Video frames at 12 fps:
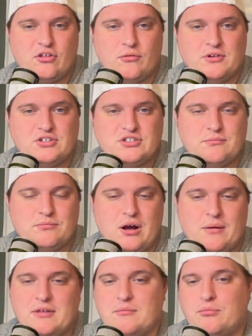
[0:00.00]
So Michigan
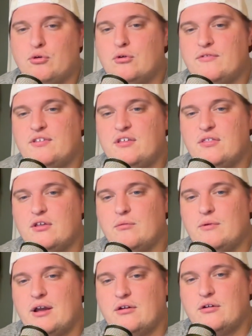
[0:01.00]
probably improves their
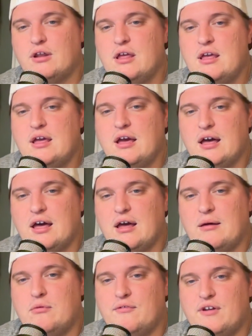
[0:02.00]
record.
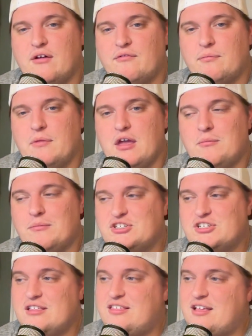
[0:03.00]
Moving on from there,
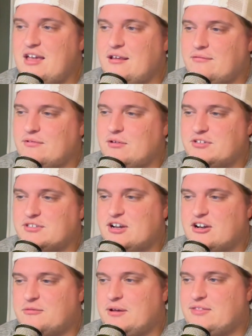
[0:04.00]
Michigan State. We just
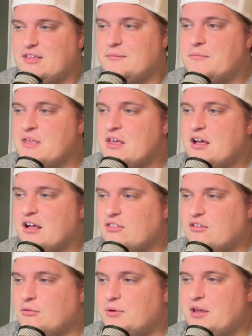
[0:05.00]
talked about them a
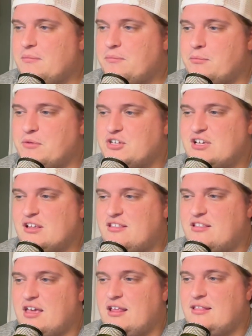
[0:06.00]
little bit, but Michigan
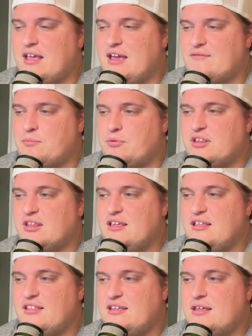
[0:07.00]
State, they have a pretty
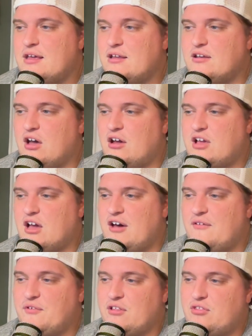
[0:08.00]
easy
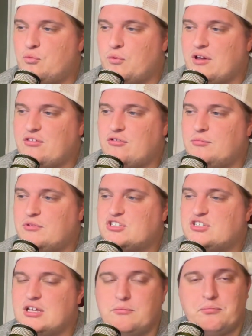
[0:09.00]
non-conference. Western
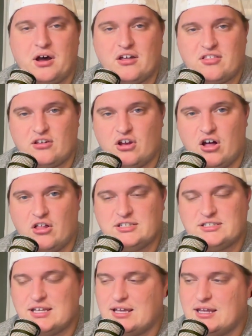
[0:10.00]
Michigan, Boston
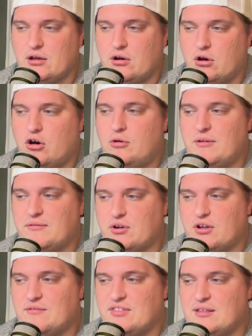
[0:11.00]
College, they get at home after
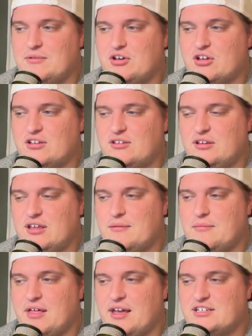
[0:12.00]
giving them a good
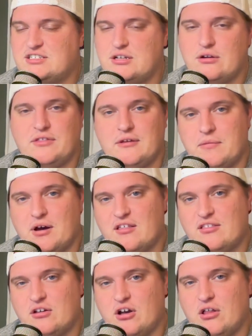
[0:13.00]
game last year. I think
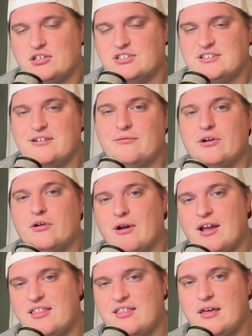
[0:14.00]
Boston College is going to
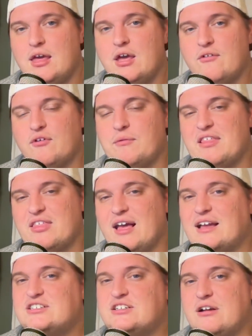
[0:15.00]
regress from this
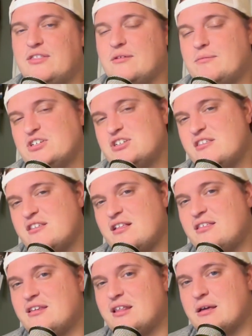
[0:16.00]
last year. I think Michigan
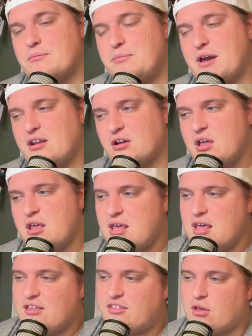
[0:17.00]
State's going to get better.
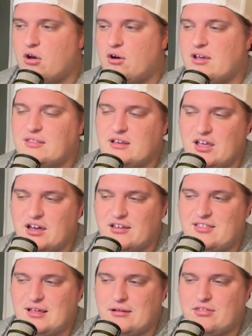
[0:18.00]
So, and then
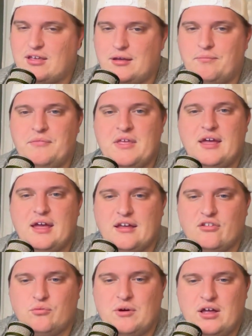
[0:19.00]
Youngstown State
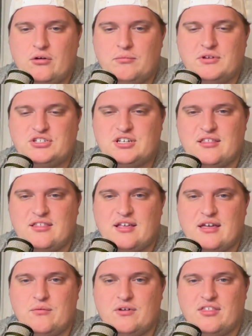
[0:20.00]
as well. Michigan
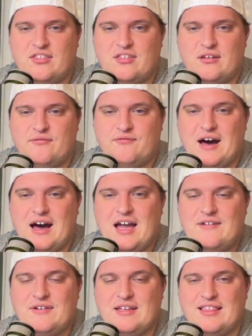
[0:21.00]
State was
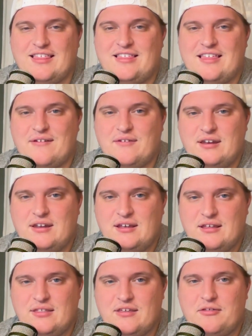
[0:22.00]
5-7
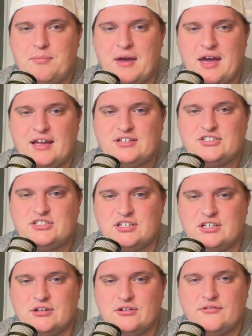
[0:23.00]
this past
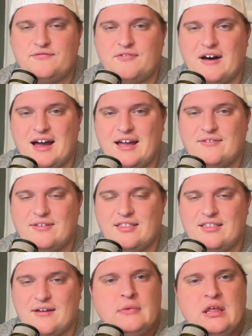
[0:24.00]
year,
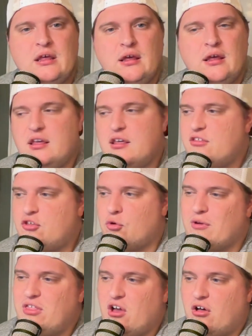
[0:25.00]
5-7. So
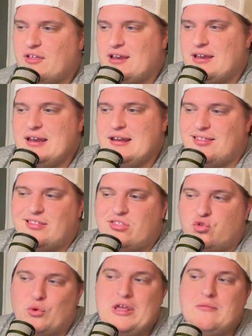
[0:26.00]
really all they need is
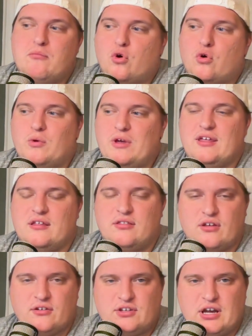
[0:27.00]
3 more wins
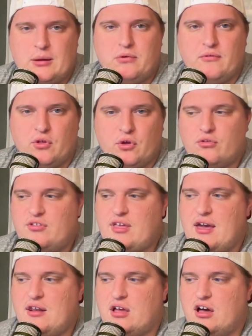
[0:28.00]
on top of those
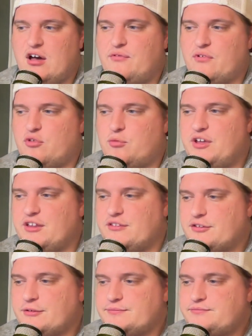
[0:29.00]
out-of-conference
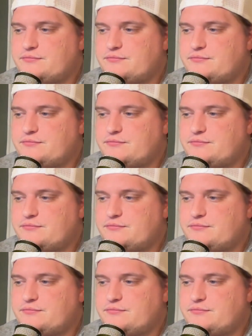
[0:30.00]
wins.